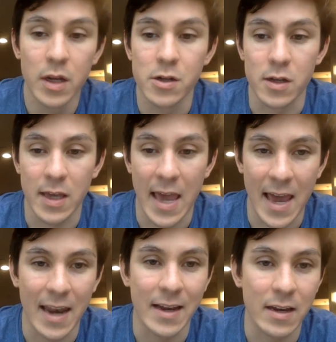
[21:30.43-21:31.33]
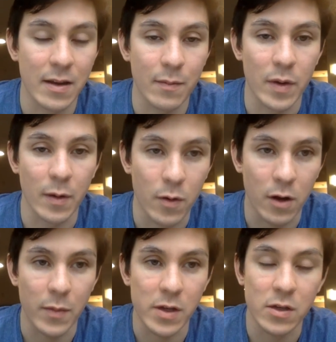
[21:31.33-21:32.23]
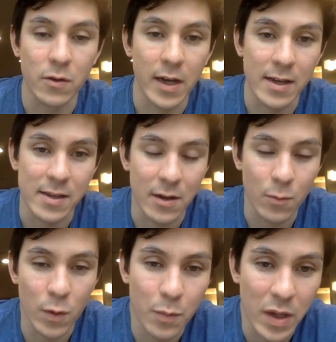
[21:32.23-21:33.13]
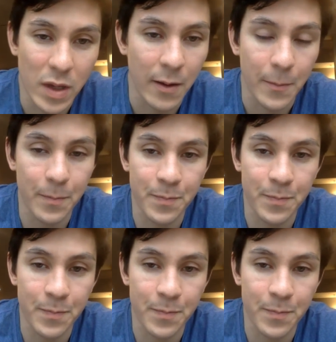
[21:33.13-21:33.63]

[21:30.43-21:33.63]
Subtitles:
Just can it. But I promise you guys it will be